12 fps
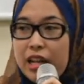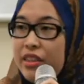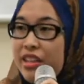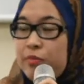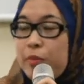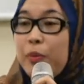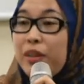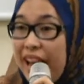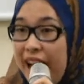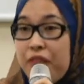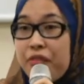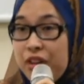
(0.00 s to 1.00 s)
These people
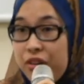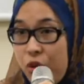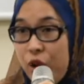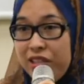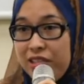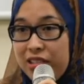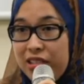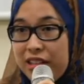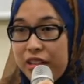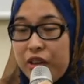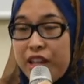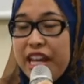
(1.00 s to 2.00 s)
have a voice.
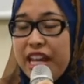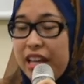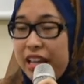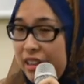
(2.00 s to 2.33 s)
They